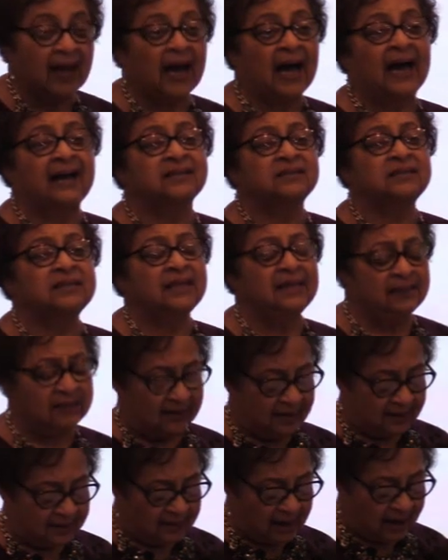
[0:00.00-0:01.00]
I
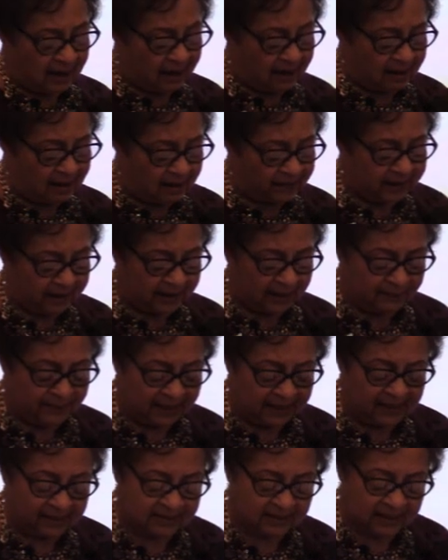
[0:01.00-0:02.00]
attended the
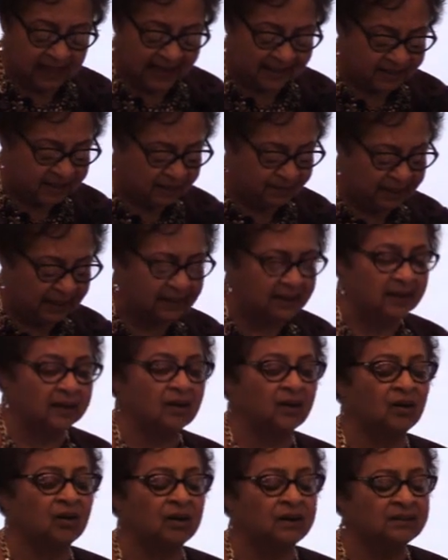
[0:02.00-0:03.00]
committee's last meeting
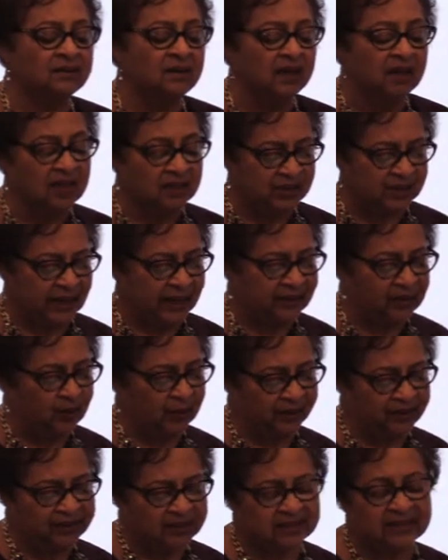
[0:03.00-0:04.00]
on
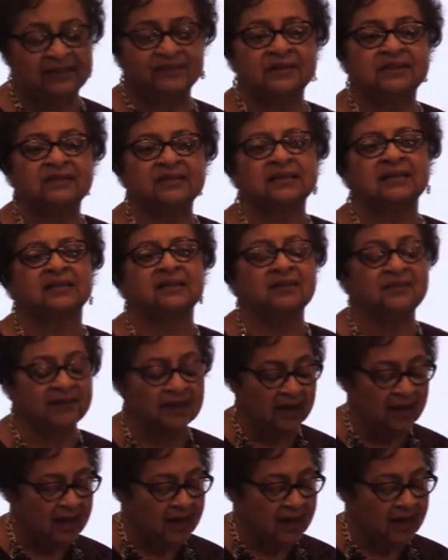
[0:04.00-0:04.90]
January 17th,